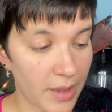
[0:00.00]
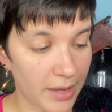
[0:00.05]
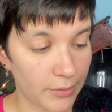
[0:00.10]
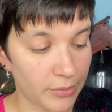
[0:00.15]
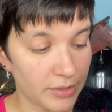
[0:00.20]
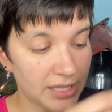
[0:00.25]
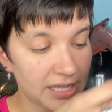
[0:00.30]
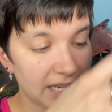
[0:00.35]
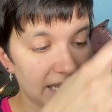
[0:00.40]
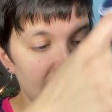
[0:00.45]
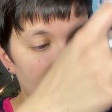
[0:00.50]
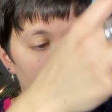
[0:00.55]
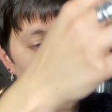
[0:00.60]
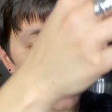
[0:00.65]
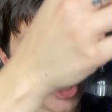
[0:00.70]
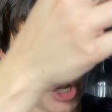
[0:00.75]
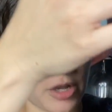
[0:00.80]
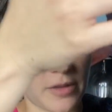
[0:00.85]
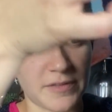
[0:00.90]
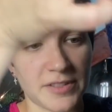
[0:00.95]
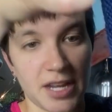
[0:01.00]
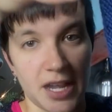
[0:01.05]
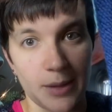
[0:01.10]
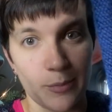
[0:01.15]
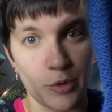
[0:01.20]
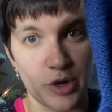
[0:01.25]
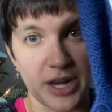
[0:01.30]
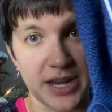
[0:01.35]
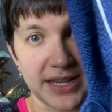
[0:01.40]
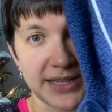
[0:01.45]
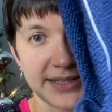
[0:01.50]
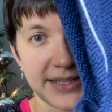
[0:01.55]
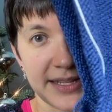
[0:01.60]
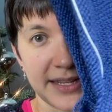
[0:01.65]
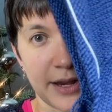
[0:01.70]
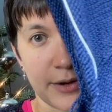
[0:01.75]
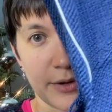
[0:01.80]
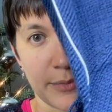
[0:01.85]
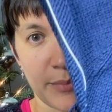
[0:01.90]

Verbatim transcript: I really need a chunk of time where I can sit down